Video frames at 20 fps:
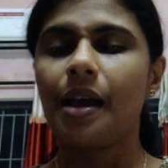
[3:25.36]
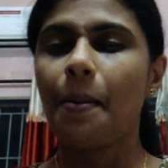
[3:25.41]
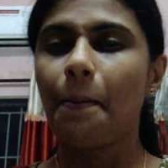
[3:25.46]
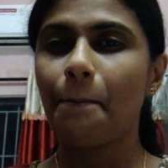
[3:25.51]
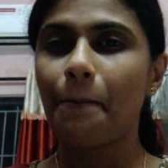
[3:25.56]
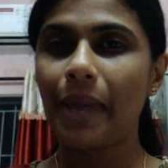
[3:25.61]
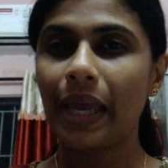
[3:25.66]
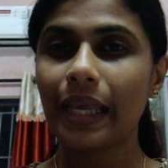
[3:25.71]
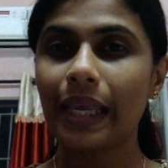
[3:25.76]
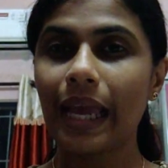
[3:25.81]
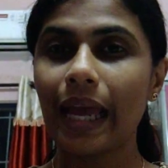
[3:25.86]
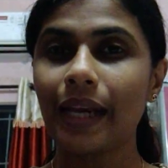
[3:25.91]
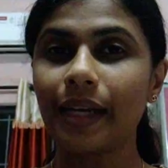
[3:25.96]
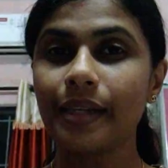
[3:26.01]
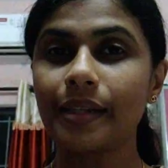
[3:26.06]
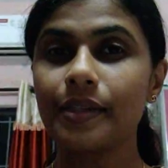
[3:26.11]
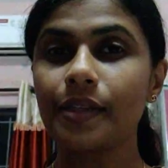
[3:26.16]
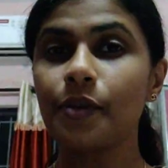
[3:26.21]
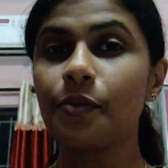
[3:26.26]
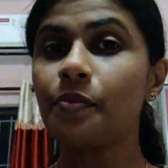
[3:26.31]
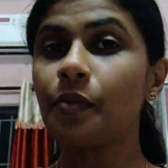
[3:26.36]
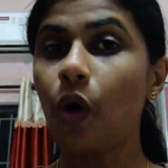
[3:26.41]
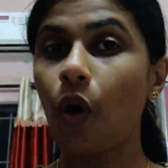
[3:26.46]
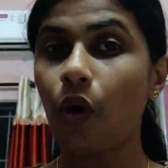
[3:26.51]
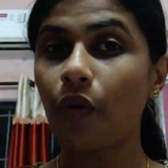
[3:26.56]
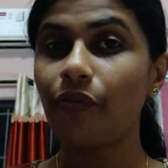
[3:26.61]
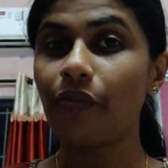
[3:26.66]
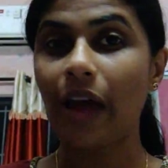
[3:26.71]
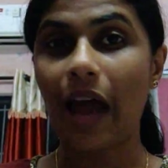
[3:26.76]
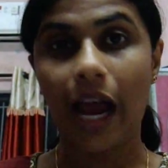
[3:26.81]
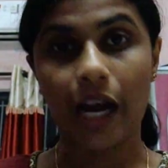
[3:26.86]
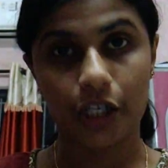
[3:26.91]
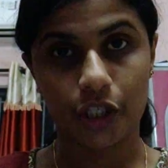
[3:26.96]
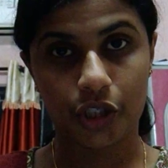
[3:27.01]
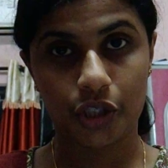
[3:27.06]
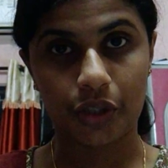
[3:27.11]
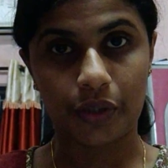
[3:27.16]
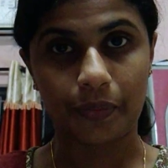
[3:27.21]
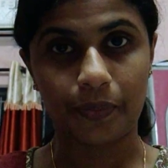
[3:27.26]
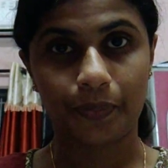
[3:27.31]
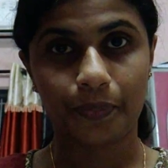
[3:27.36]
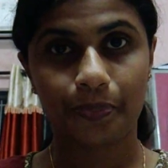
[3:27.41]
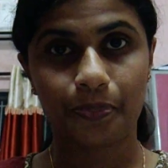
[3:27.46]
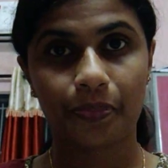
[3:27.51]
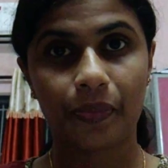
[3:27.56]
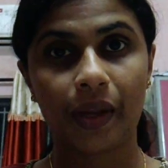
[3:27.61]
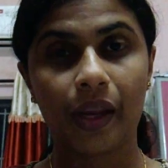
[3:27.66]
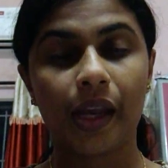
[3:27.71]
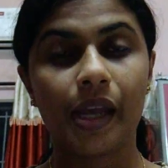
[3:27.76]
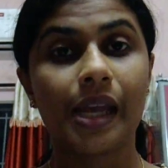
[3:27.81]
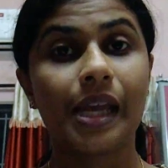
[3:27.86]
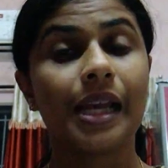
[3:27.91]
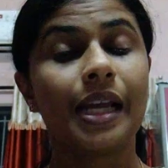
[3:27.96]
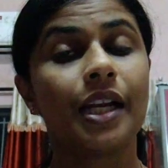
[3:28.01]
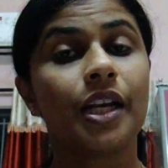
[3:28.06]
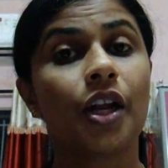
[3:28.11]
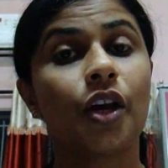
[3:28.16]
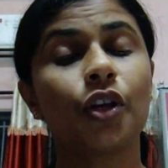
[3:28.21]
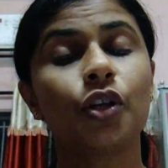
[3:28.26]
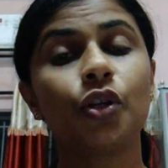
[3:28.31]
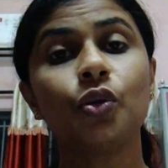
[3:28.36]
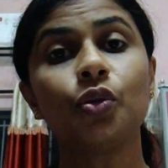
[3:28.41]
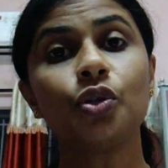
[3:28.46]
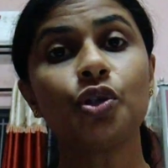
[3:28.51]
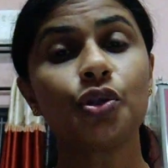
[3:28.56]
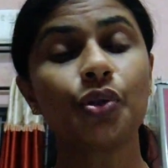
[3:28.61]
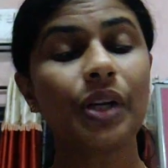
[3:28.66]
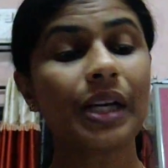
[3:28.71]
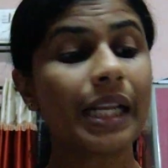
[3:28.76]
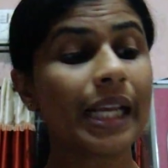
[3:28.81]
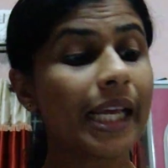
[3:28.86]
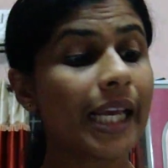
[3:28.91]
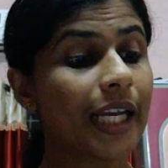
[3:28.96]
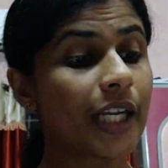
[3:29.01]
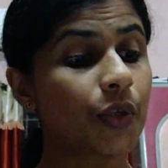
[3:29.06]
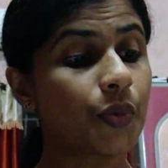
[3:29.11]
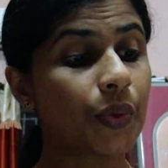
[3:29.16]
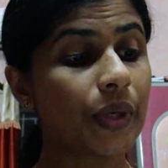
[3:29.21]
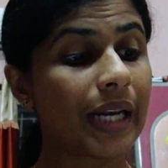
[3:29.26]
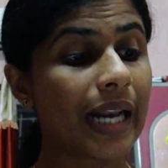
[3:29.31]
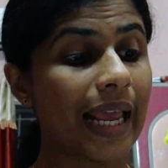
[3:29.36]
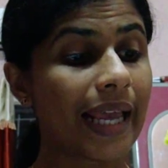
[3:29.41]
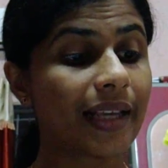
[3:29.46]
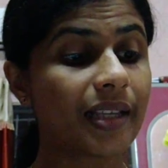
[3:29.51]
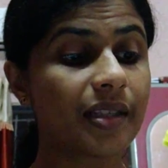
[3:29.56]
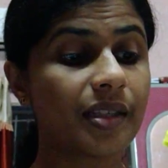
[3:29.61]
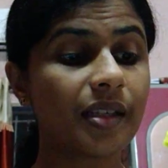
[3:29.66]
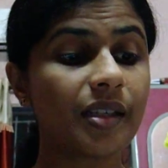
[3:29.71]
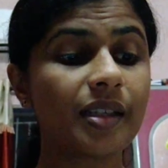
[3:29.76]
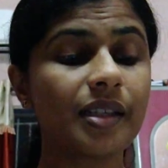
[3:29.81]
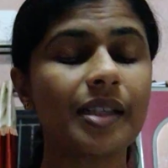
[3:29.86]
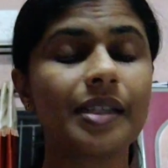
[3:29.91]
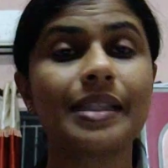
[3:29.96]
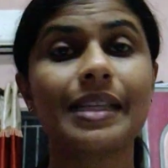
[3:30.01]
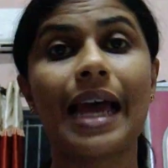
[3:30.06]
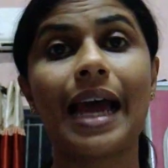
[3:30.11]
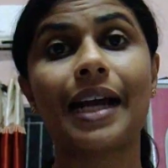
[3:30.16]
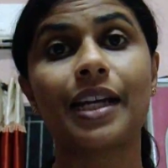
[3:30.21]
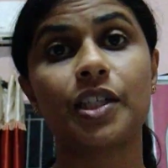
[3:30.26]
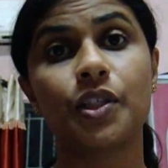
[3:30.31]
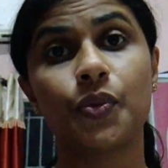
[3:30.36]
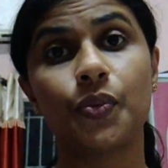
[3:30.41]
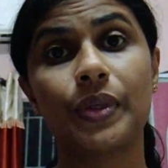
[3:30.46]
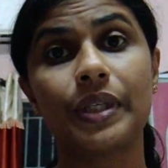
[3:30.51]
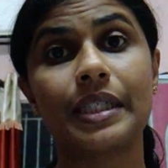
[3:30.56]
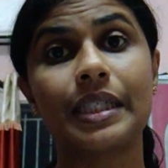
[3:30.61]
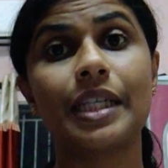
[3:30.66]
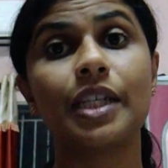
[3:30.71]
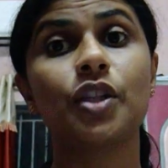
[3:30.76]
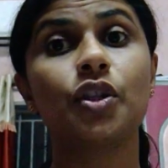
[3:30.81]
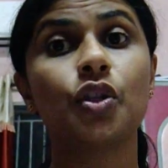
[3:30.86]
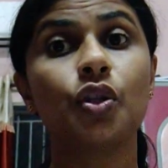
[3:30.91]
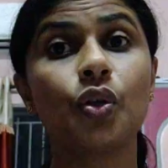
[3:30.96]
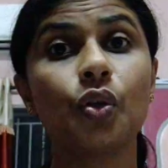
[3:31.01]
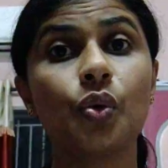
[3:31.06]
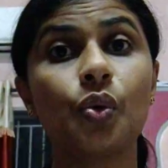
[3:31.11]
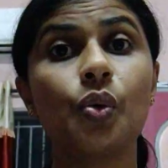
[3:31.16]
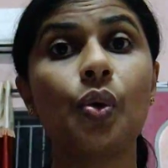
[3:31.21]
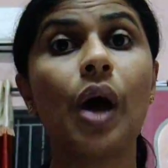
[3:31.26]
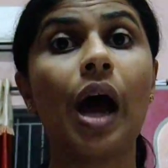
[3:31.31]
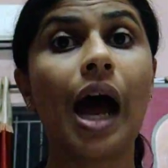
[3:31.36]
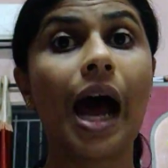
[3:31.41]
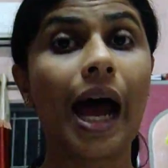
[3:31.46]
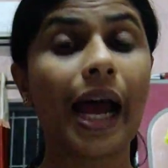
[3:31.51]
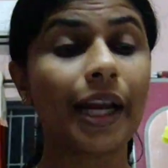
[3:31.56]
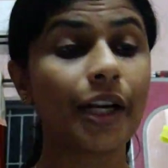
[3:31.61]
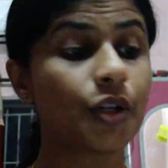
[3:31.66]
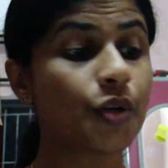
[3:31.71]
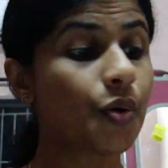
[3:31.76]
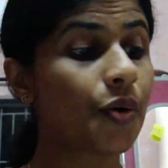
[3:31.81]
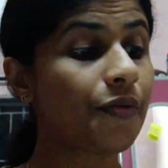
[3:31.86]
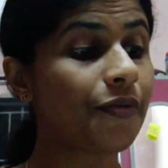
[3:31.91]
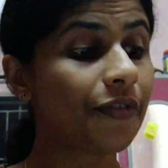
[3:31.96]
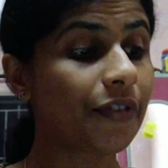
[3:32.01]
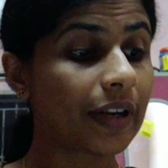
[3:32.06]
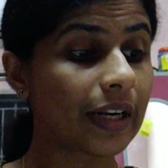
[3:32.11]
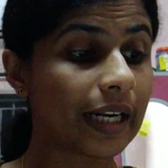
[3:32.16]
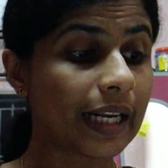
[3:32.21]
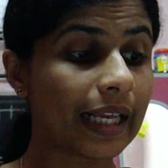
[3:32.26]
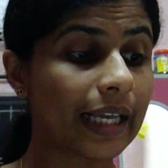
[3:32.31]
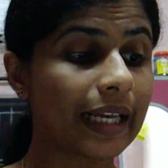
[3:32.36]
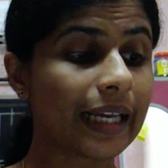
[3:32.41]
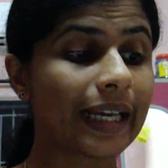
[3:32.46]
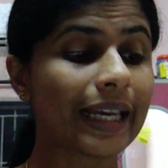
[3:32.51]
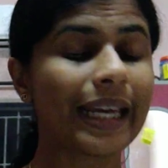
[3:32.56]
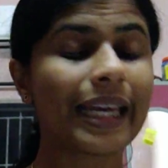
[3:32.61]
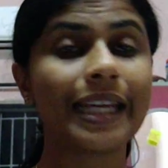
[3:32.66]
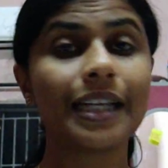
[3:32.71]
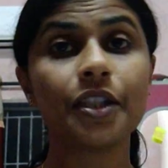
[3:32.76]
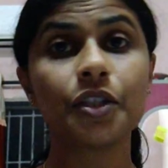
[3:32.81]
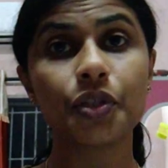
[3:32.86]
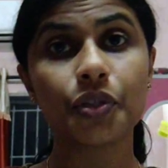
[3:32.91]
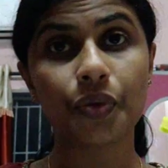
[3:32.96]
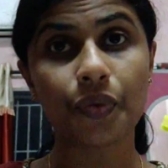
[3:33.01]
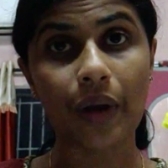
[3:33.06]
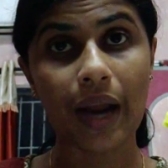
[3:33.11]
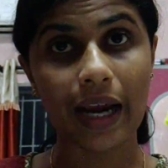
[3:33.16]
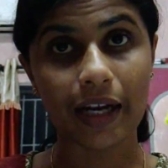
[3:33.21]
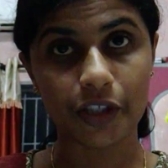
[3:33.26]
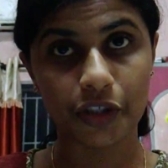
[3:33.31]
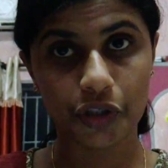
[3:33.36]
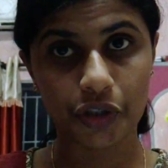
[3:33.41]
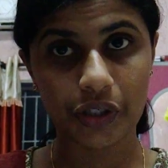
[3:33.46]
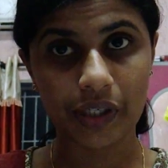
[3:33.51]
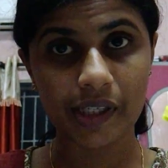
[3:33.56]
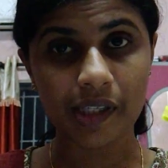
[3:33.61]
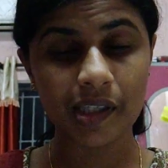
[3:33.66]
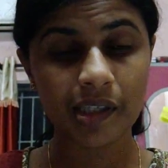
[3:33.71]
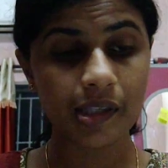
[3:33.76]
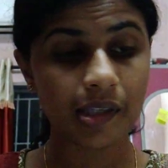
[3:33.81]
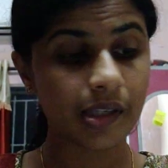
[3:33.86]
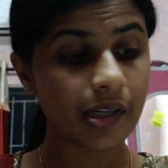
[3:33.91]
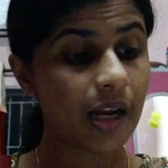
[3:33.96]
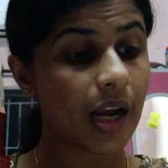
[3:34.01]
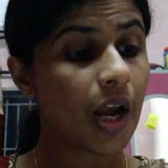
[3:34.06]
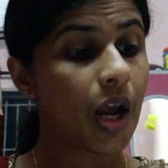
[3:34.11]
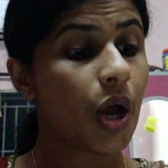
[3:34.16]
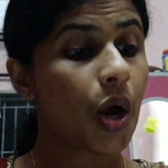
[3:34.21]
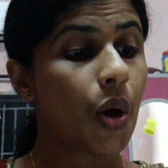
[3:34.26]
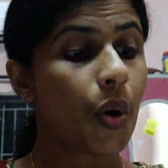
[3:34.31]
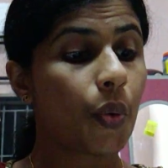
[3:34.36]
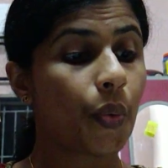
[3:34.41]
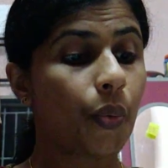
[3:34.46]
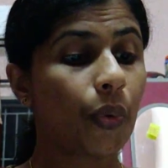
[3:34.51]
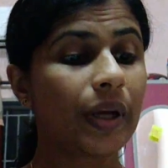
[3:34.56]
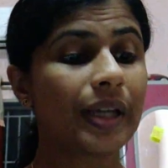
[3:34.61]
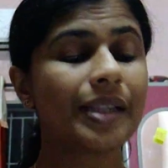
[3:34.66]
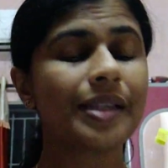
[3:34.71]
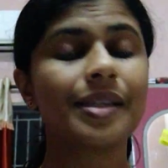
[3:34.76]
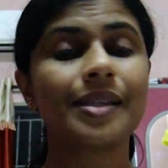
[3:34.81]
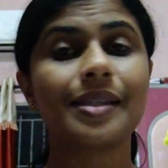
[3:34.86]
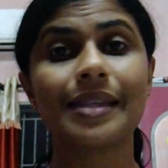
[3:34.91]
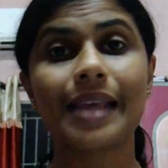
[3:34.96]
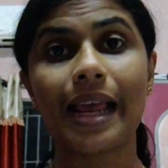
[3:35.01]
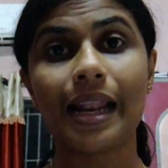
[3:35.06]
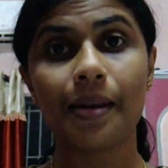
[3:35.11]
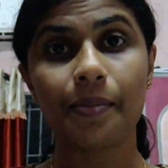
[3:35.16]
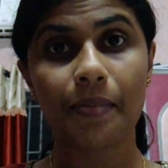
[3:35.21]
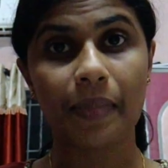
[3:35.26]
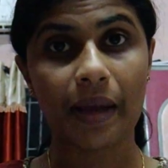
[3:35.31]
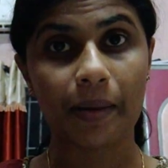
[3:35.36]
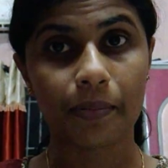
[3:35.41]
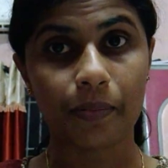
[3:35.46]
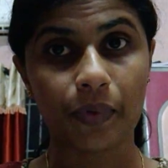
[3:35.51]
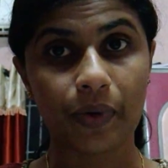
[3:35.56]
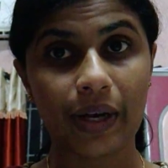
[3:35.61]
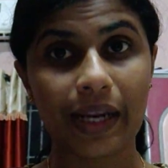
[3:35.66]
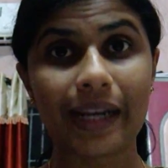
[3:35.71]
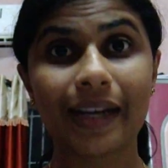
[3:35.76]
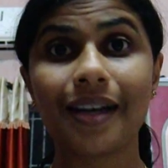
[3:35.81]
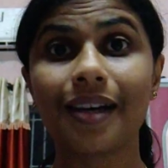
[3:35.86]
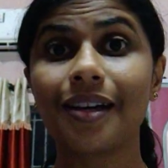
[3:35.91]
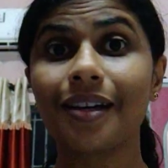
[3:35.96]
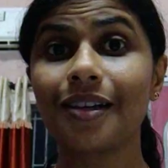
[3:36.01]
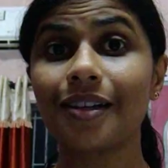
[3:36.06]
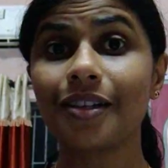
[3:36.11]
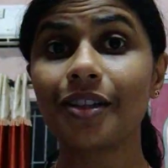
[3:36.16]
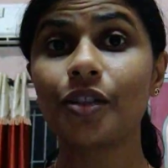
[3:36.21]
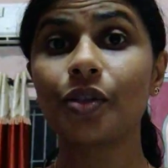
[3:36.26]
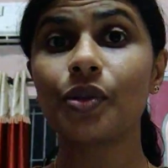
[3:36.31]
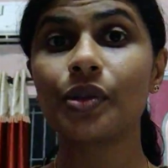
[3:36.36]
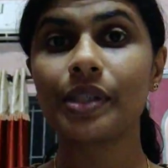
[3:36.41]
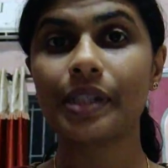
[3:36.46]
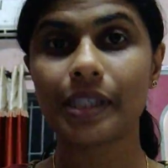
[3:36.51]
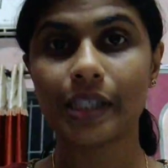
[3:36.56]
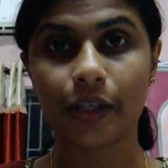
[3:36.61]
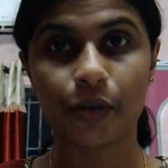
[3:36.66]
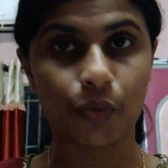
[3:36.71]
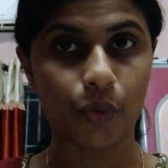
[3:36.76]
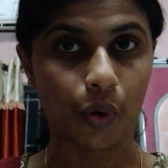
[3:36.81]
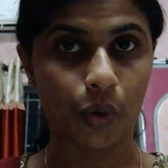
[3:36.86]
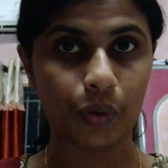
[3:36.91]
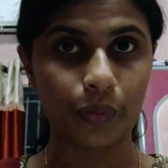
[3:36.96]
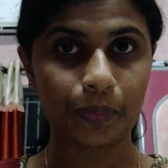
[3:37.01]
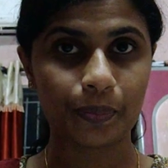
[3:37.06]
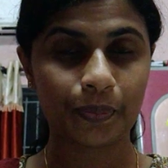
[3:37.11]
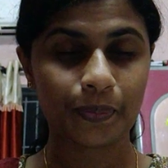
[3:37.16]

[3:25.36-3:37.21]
Mechanism of action. Now usually it will exert its activity through hydrophilic interactions with cell membrane ergosterol,